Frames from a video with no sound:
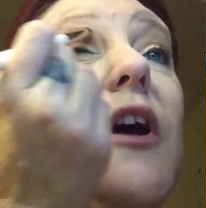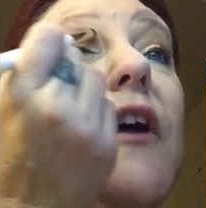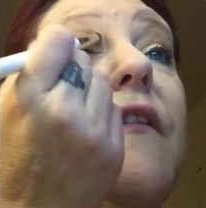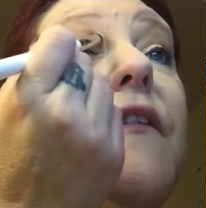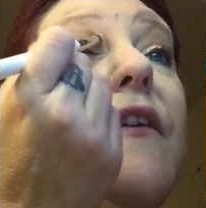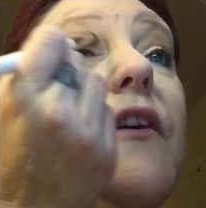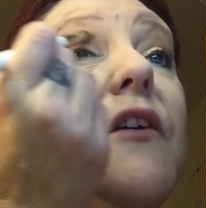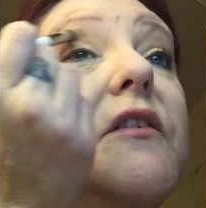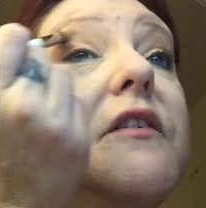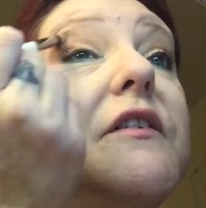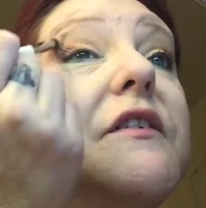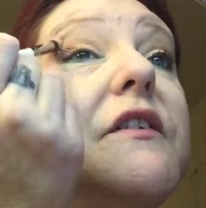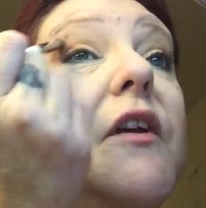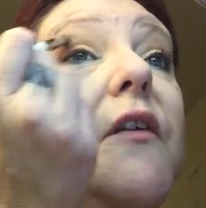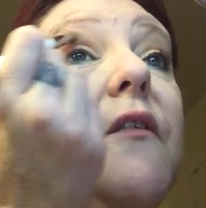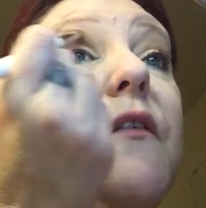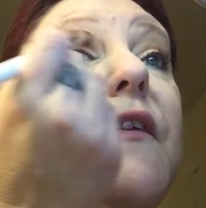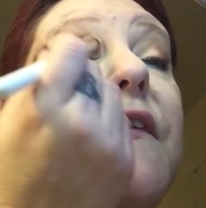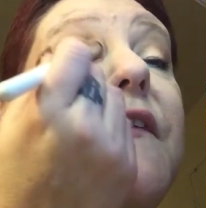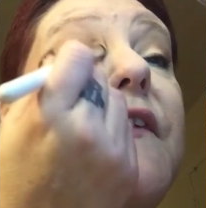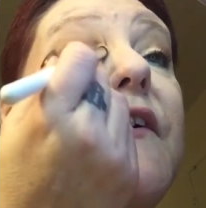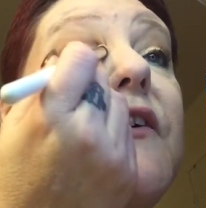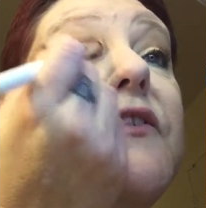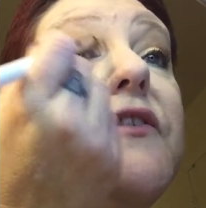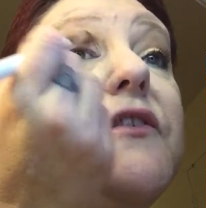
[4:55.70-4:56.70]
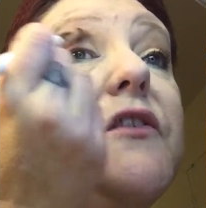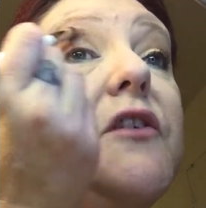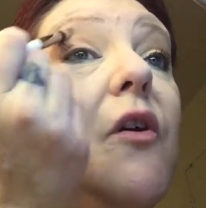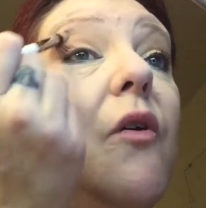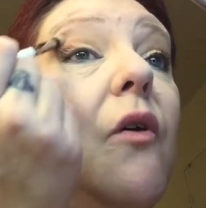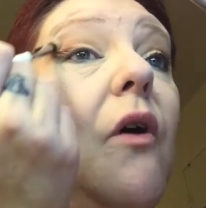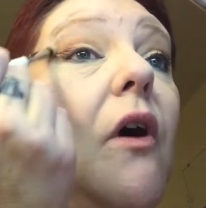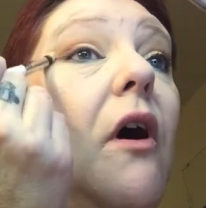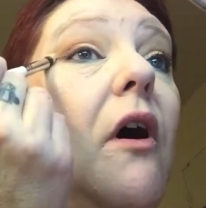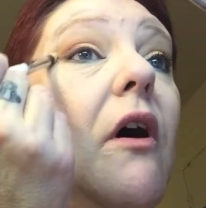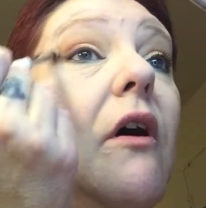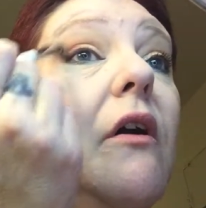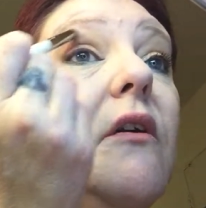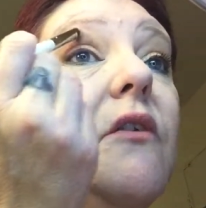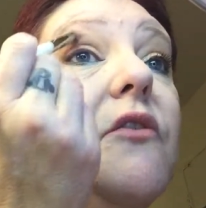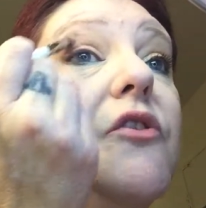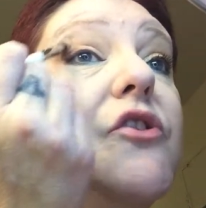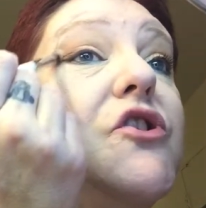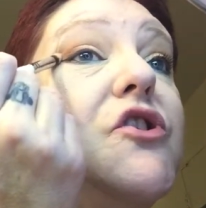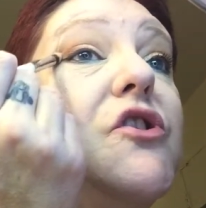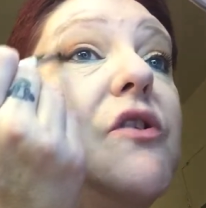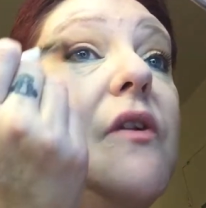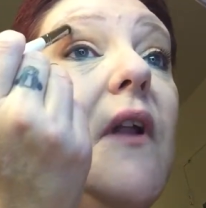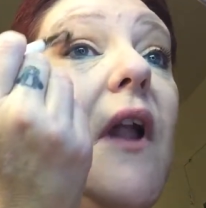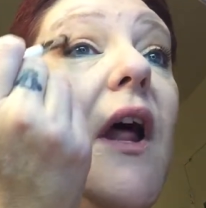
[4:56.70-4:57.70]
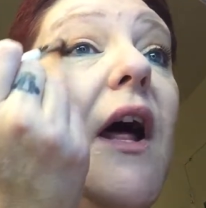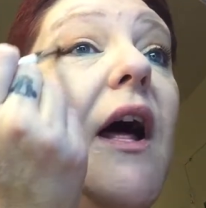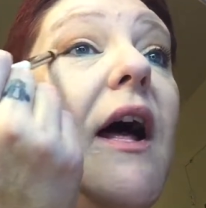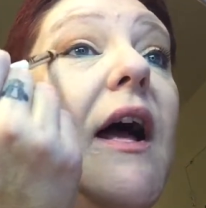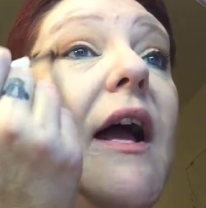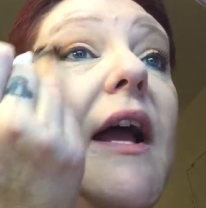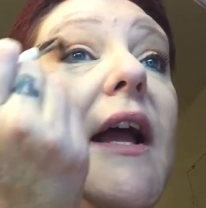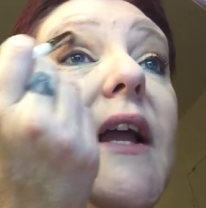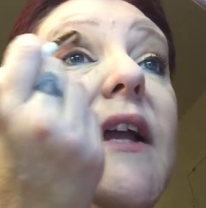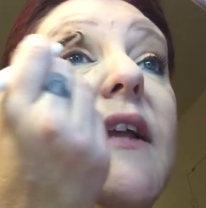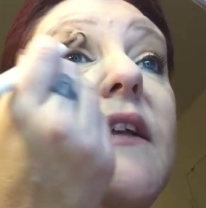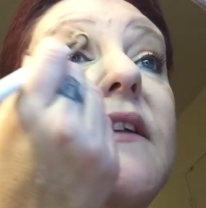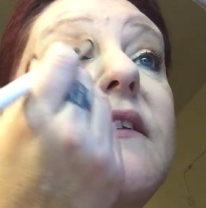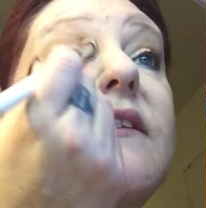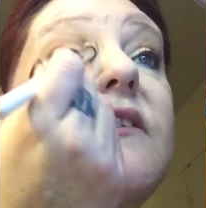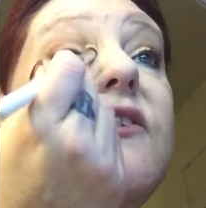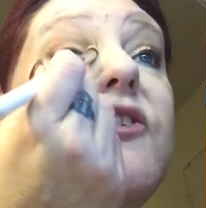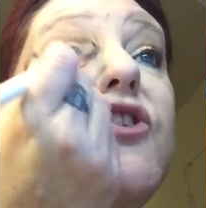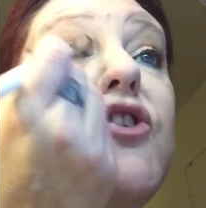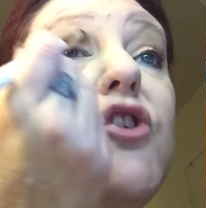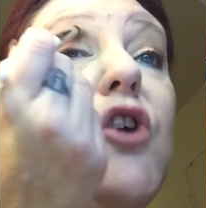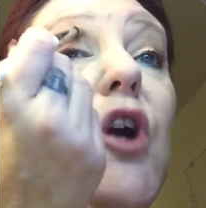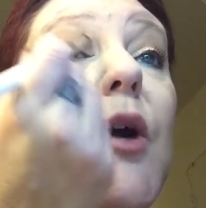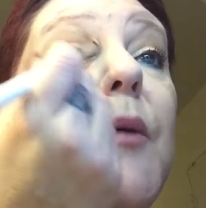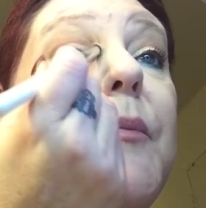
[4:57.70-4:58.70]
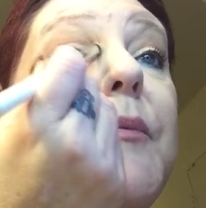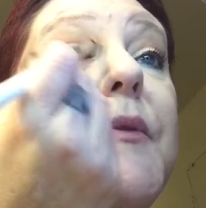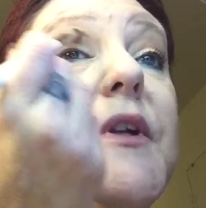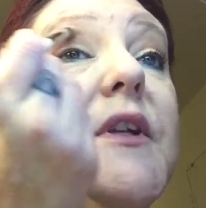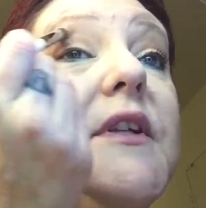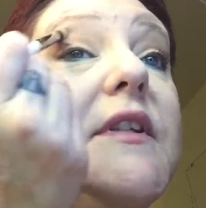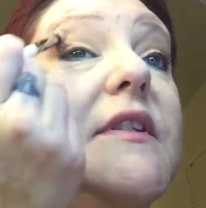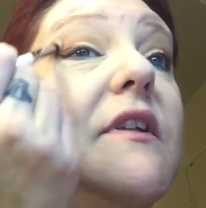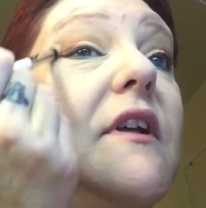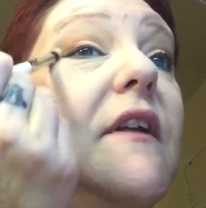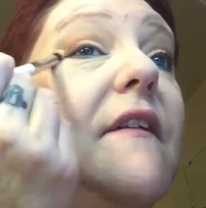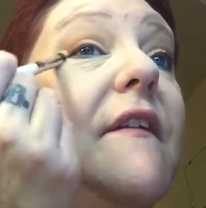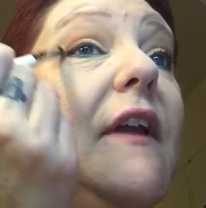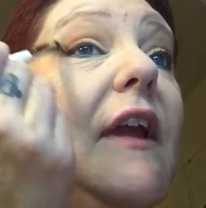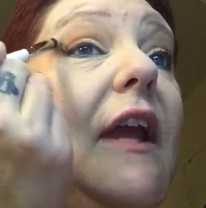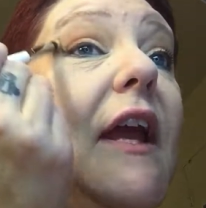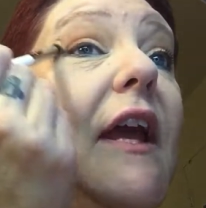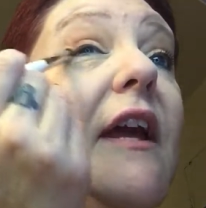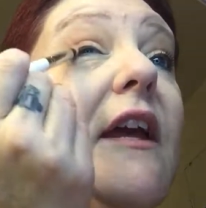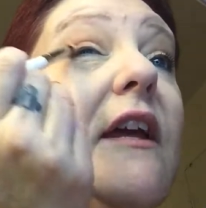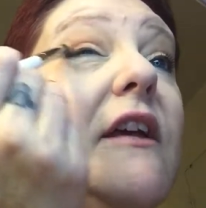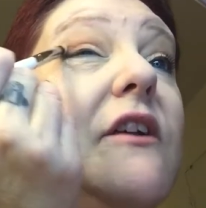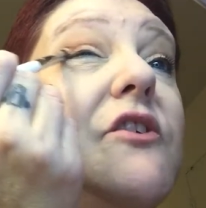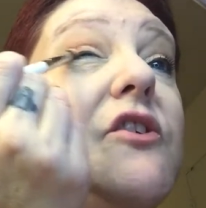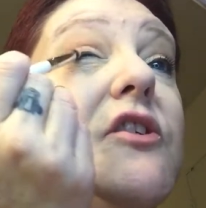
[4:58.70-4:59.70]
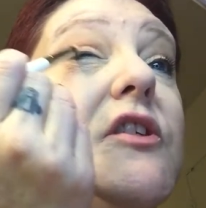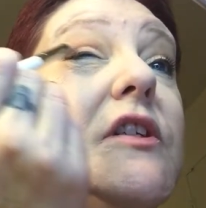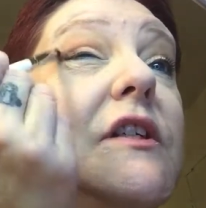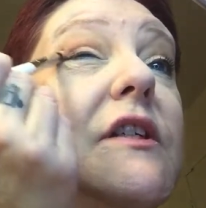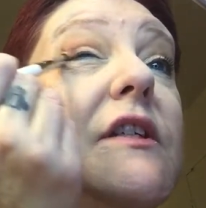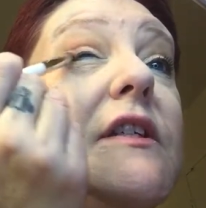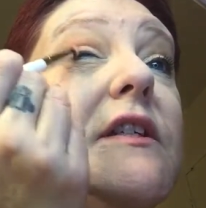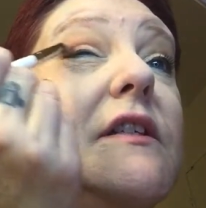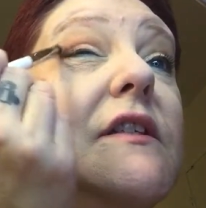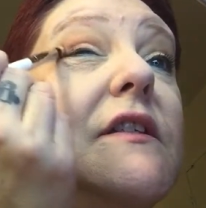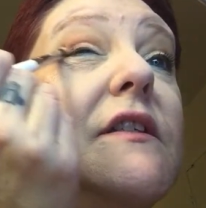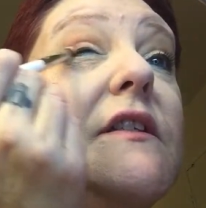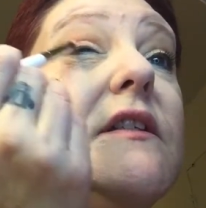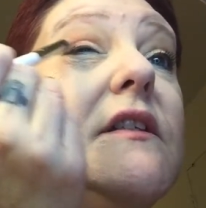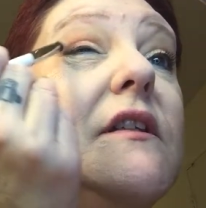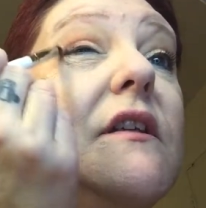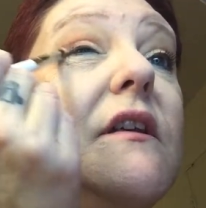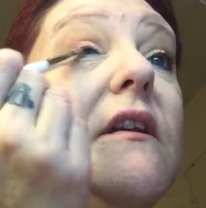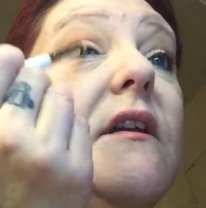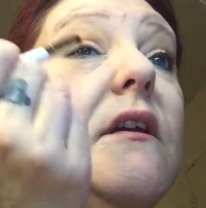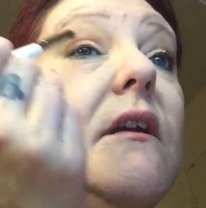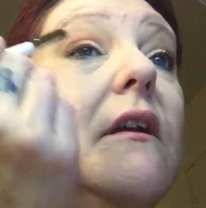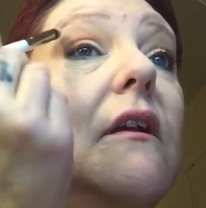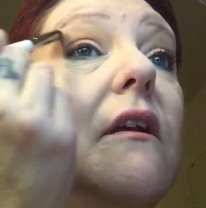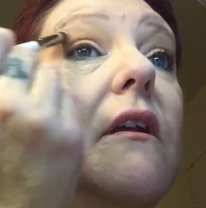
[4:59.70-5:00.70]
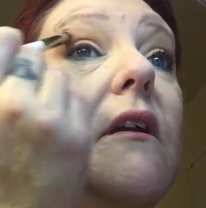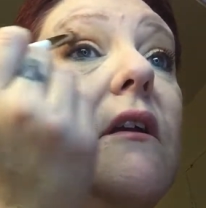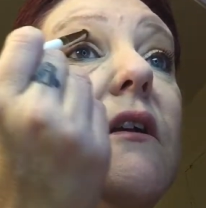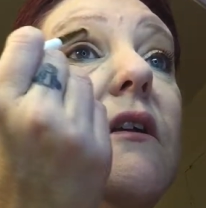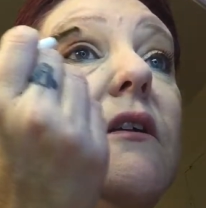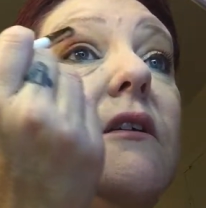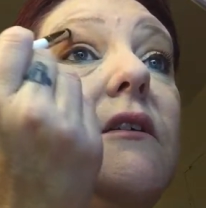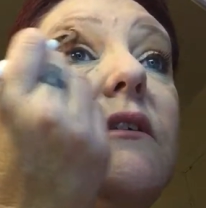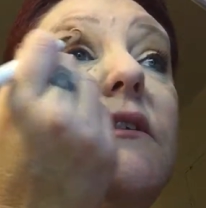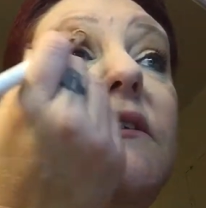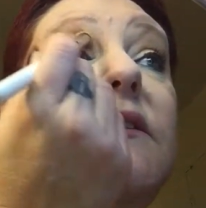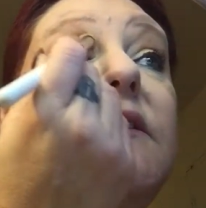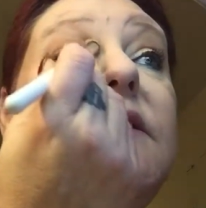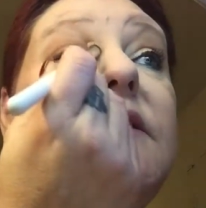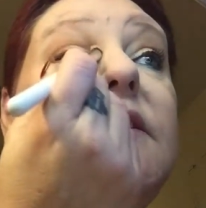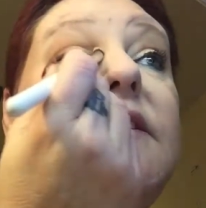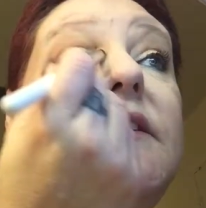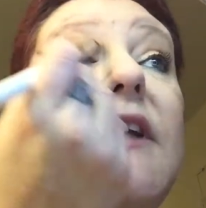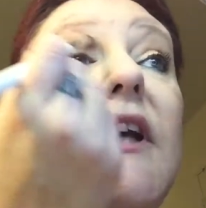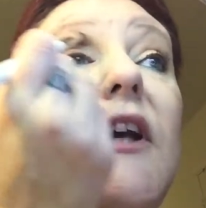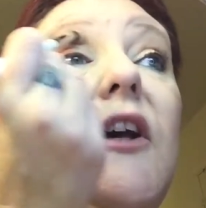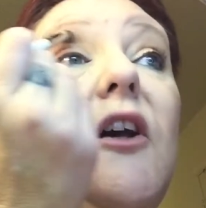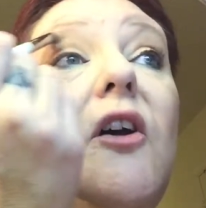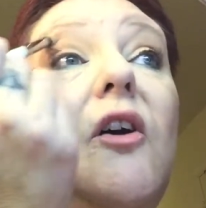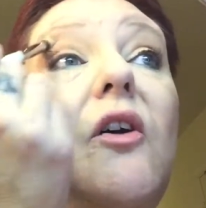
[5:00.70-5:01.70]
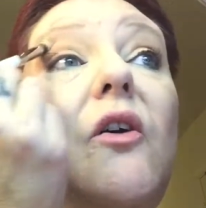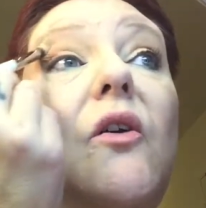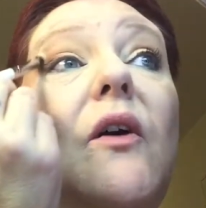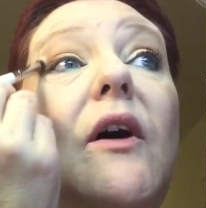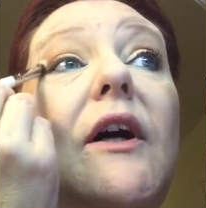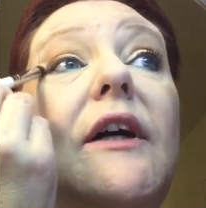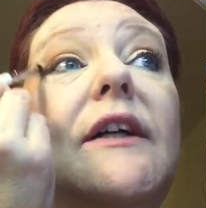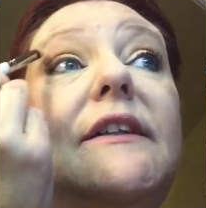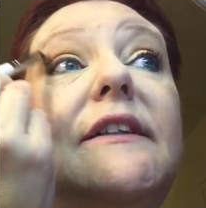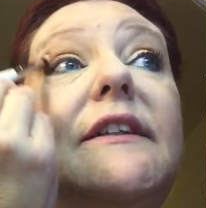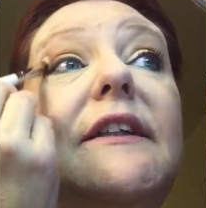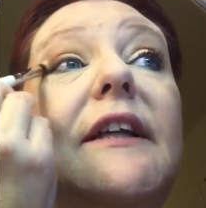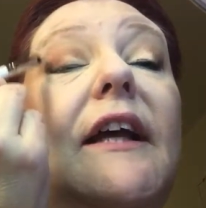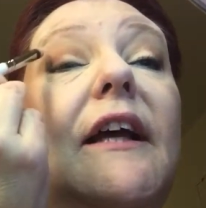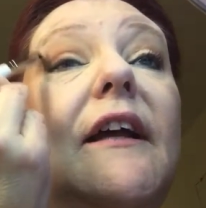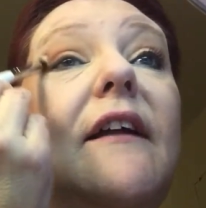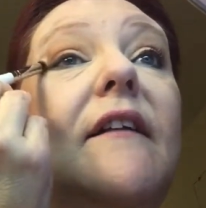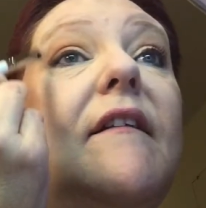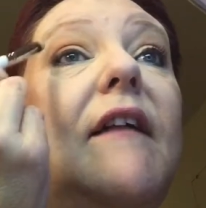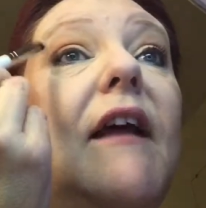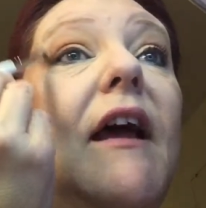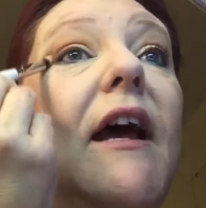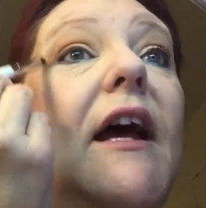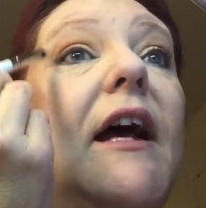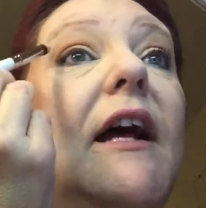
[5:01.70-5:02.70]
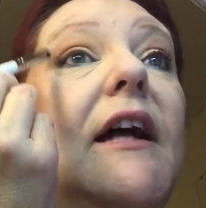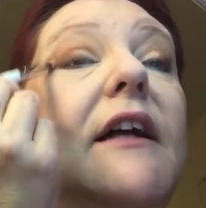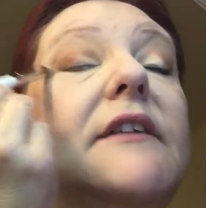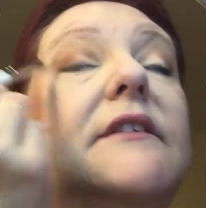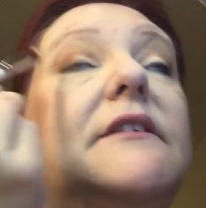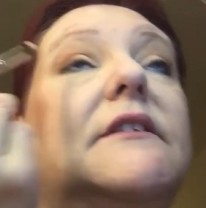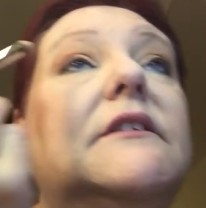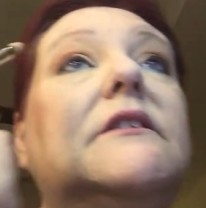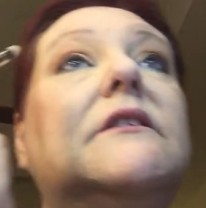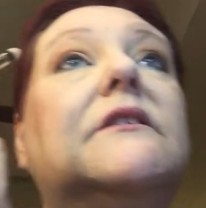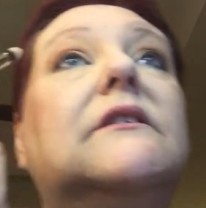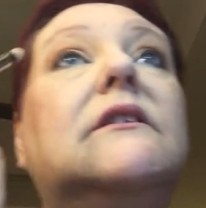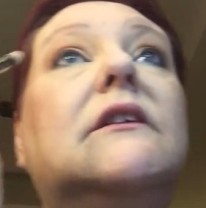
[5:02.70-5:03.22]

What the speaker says: other so that there's no harsh lines, sharpness on the edges. So I take that